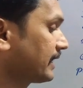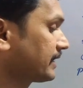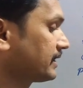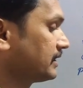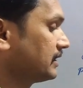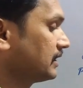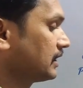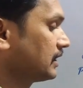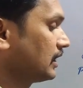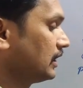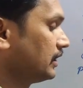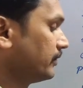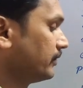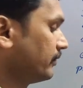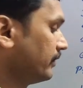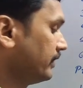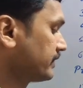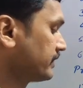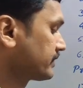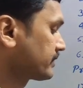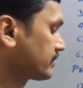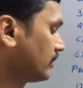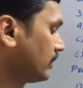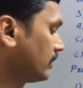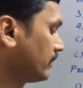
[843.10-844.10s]
practical
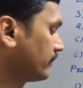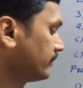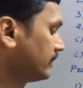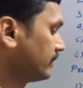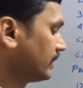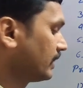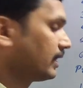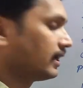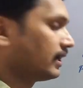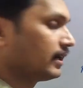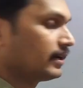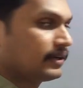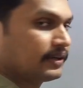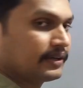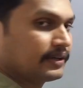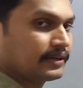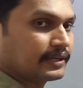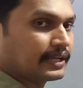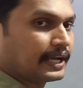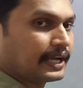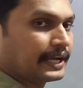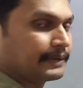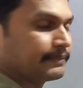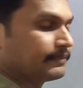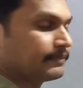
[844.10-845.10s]
units of the
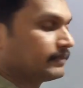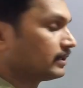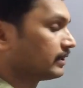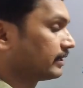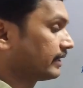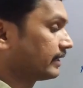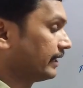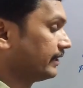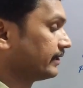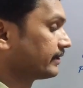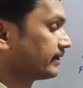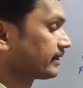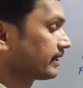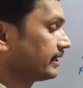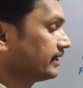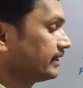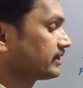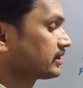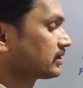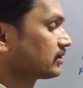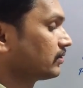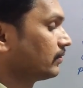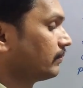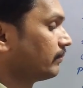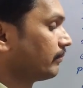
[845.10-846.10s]
time, 10
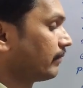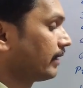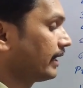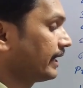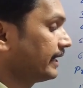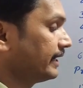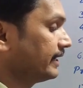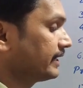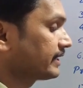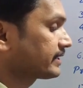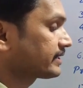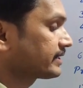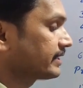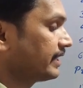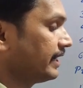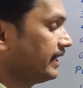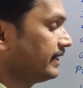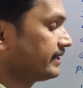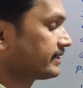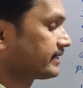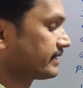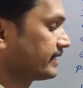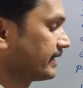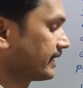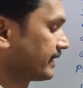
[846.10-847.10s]
raised to minus
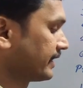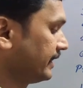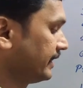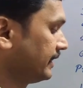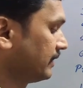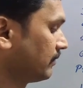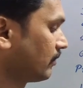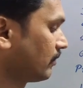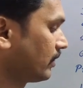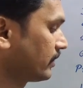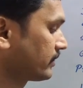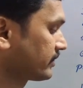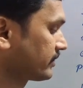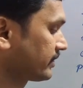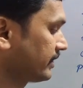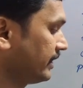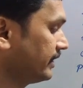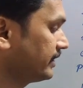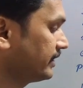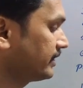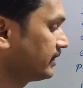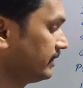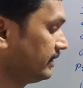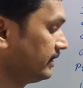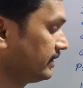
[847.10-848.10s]
8 second. 1
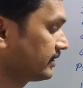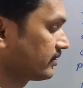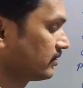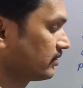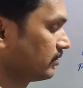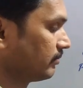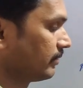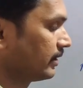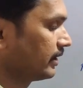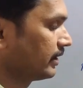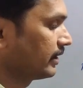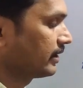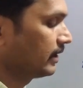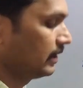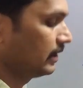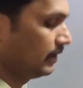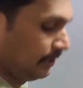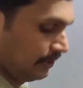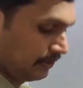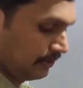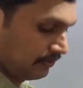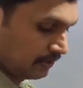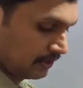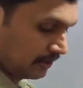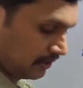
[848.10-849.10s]
shake is
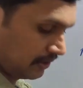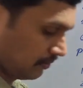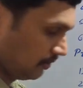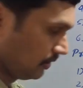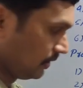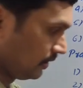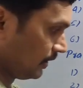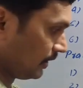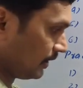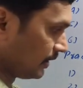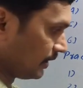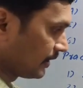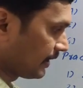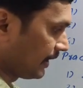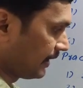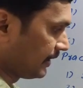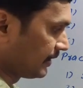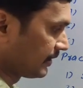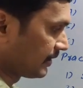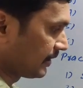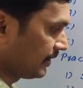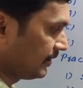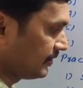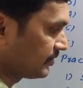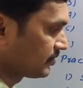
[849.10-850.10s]
numerically equal to
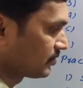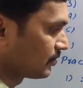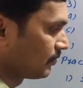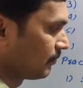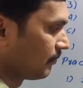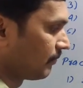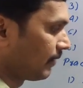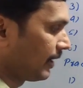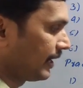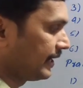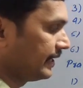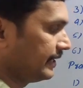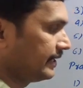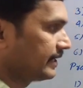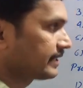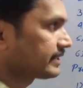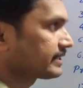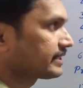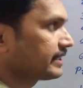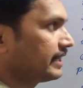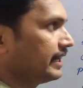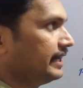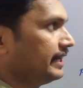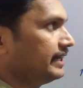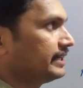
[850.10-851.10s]
10 raised to
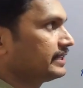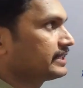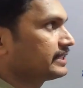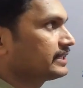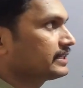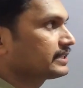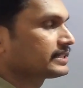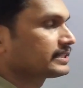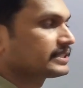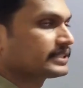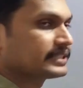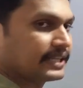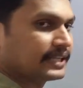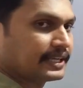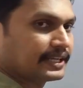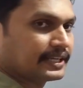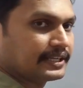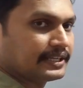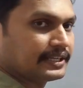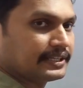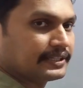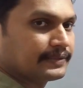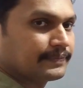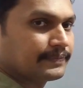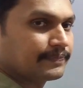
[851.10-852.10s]
minus 8
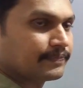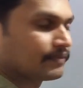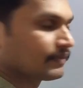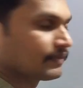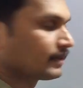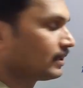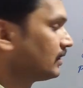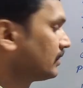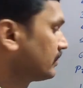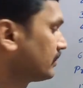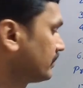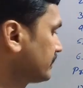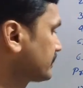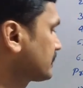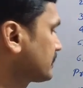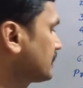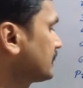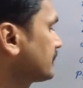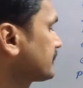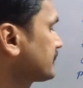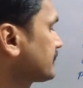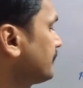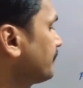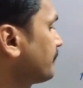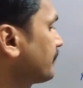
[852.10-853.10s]
second. These
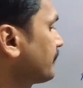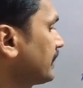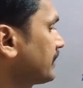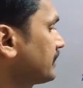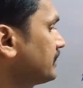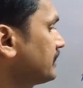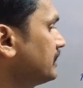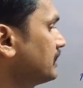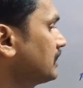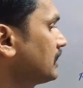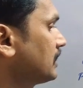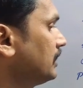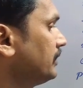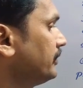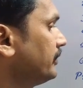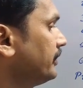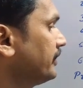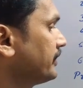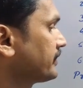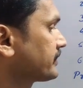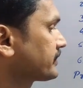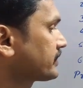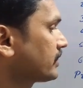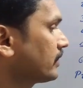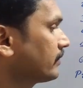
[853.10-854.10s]
are some practical
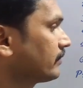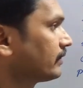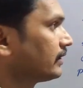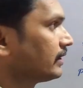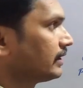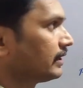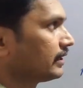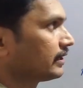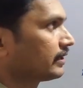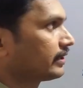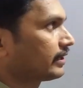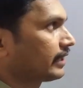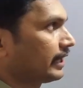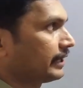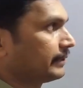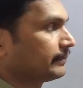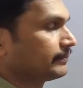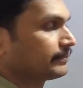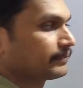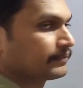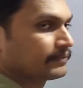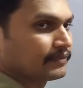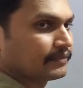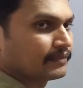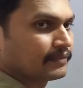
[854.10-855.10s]
units of
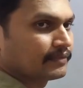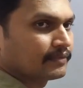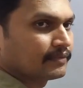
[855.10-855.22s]
time.